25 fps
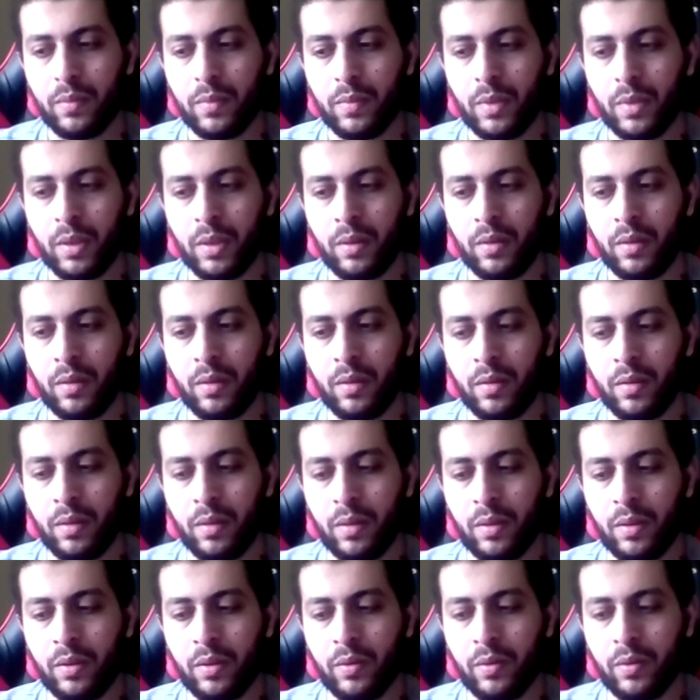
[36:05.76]
I
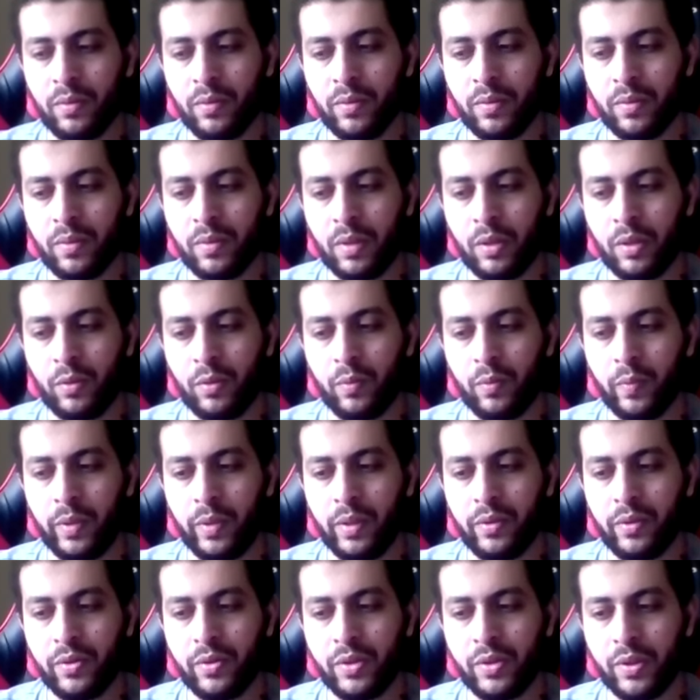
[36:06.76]
don't really
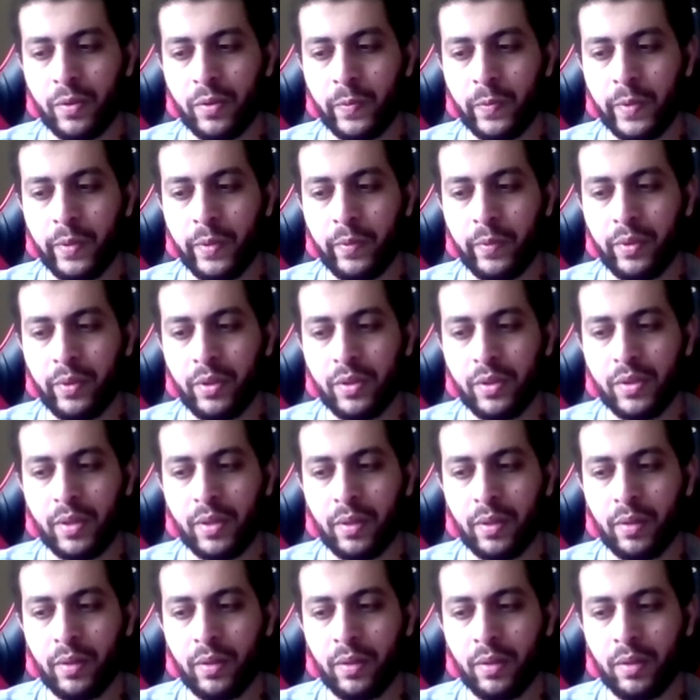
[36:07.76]
disagree with this.
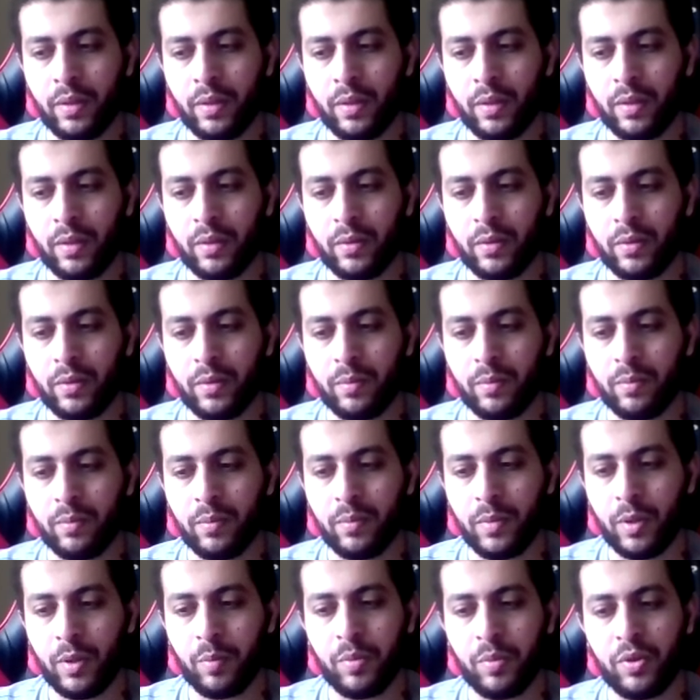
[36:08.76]
I think there
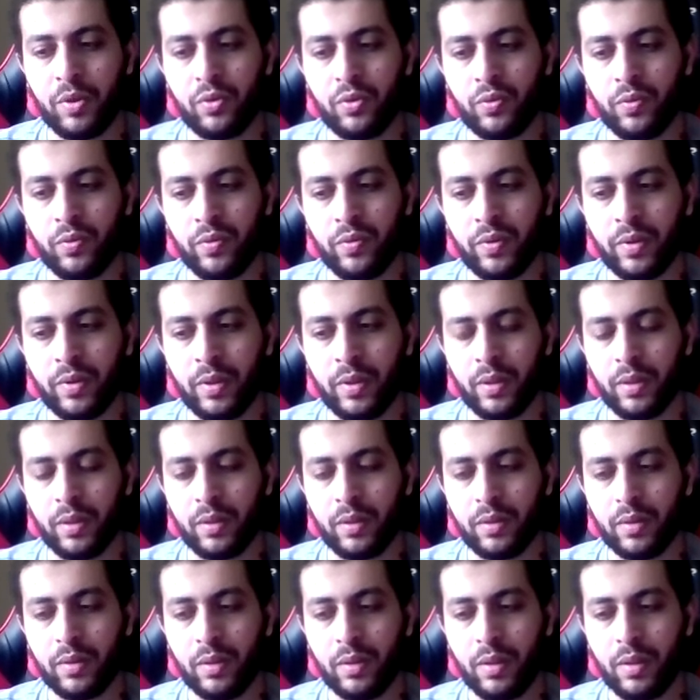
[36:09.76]
might be truth in it.
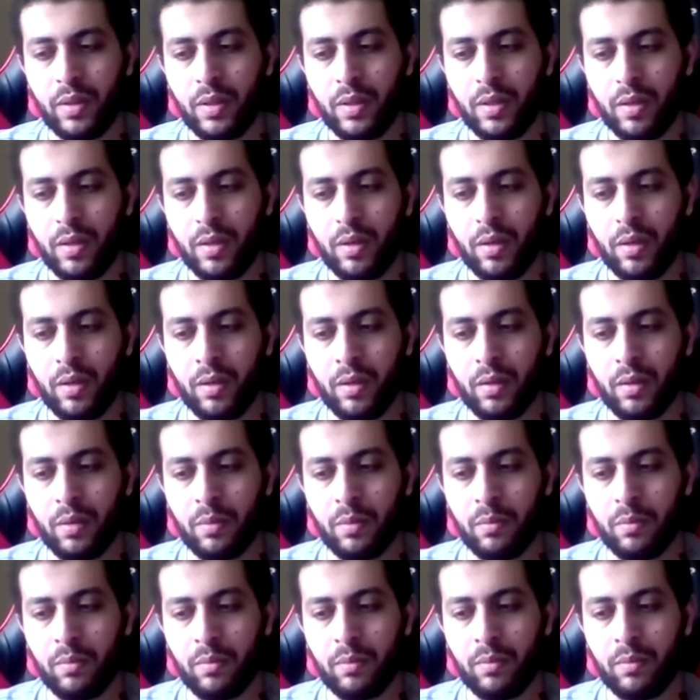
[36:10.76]

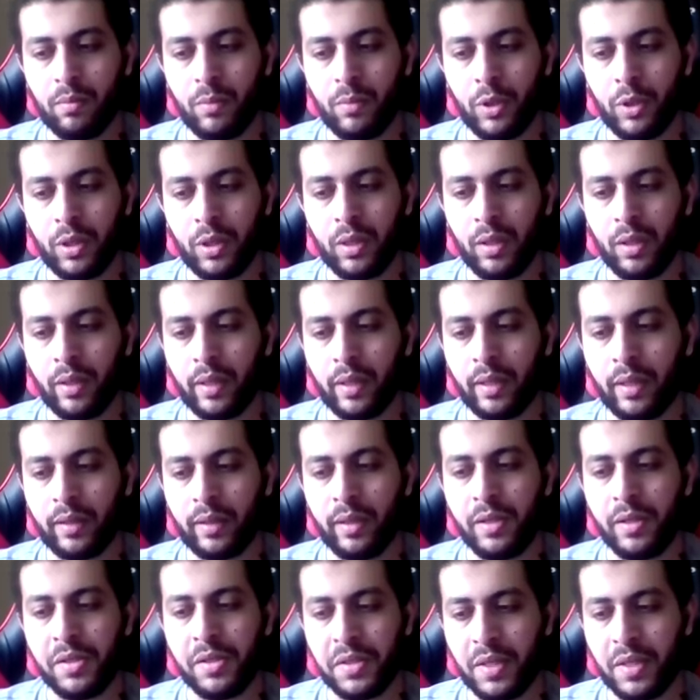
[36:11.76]
But like at
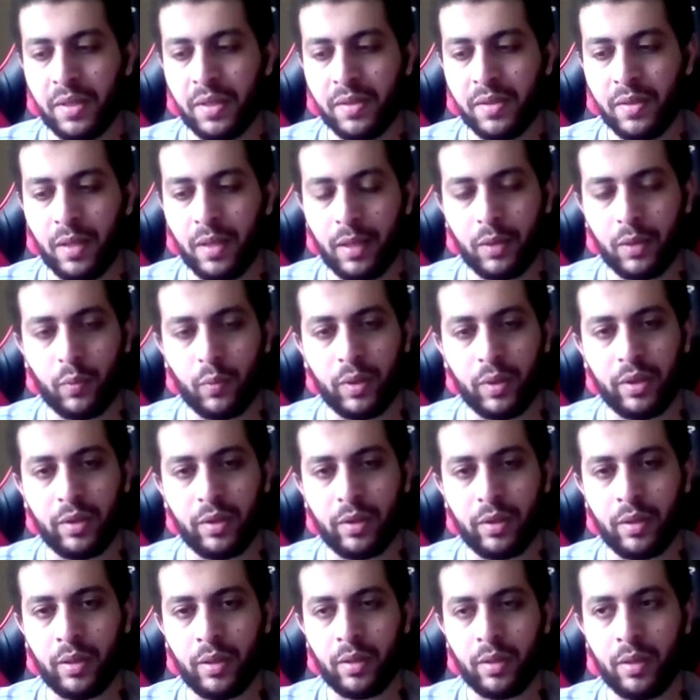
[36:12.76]
least that's not what
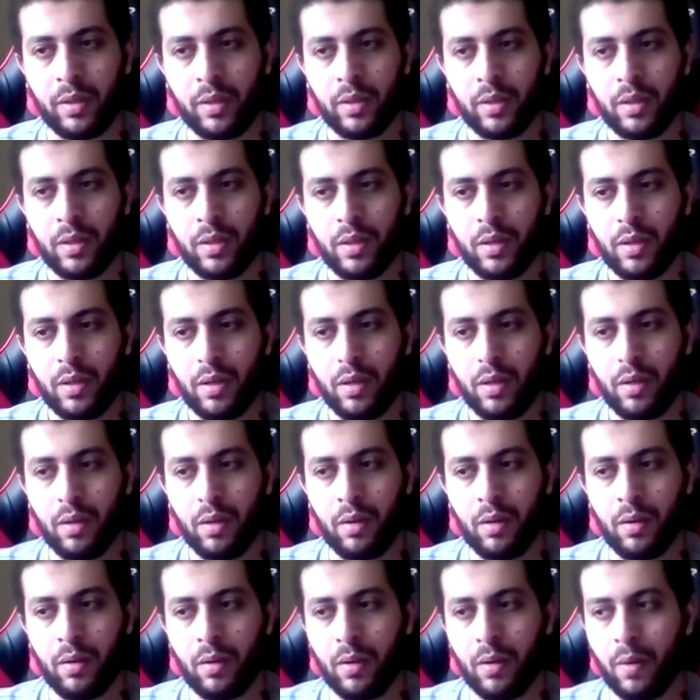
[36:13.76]
they're
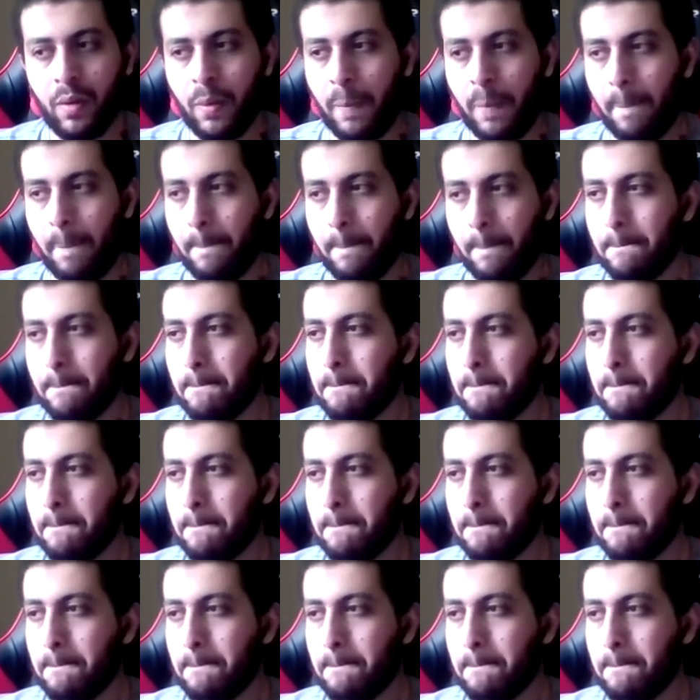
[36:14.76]
um